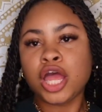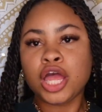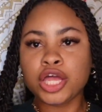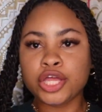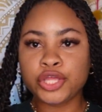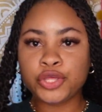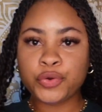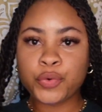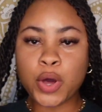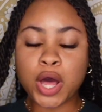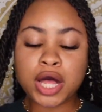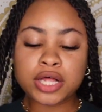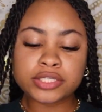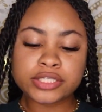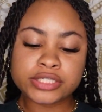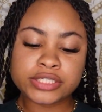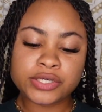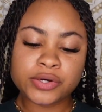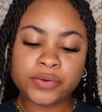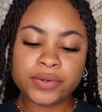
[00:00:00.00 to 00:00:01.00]
You
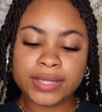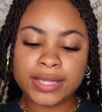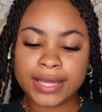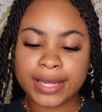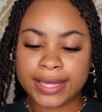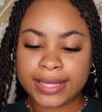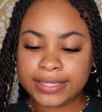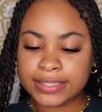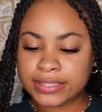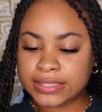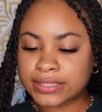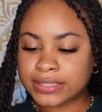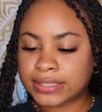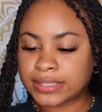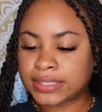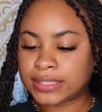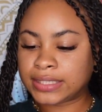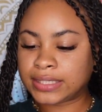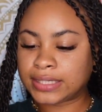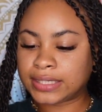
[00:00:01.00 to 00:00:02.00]
also get
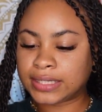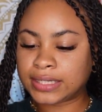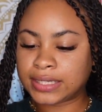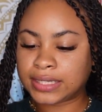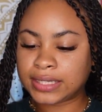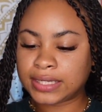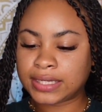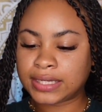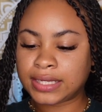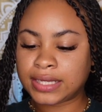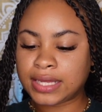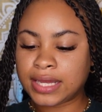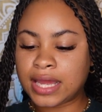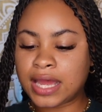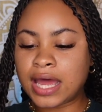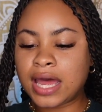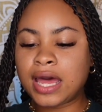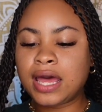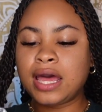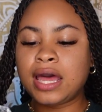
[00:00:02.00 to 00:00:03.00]

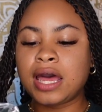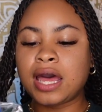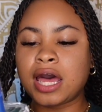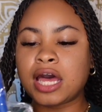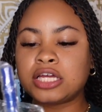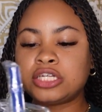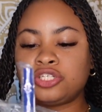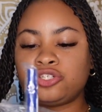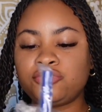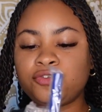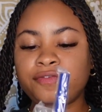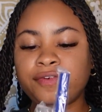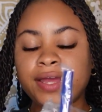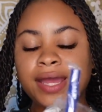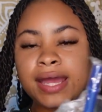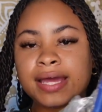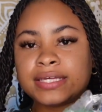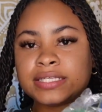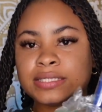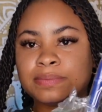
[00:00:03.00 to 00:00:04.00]
a Juvay
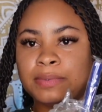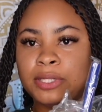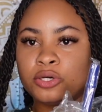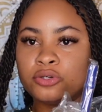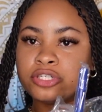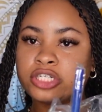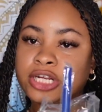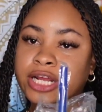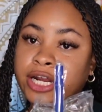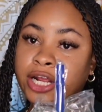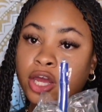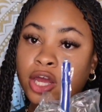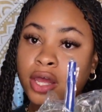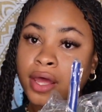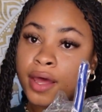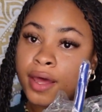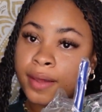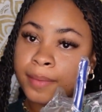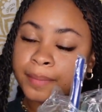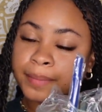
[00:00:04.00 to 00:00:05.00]
Explosion
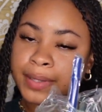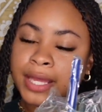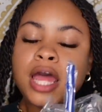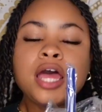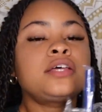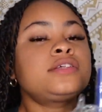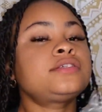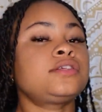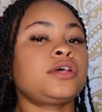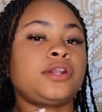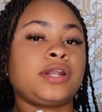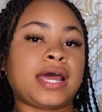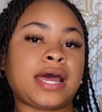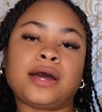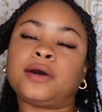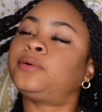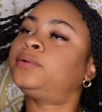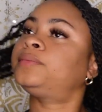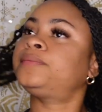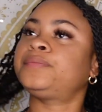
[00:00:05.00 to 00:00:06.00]
cup. So
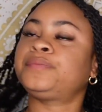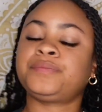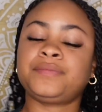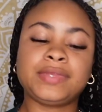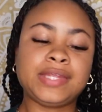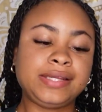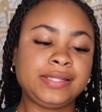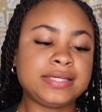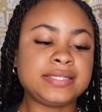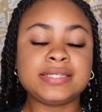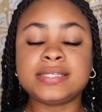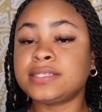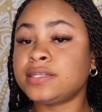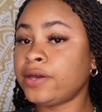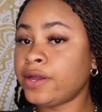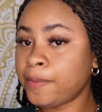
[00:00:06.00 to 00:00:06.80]
now, this is the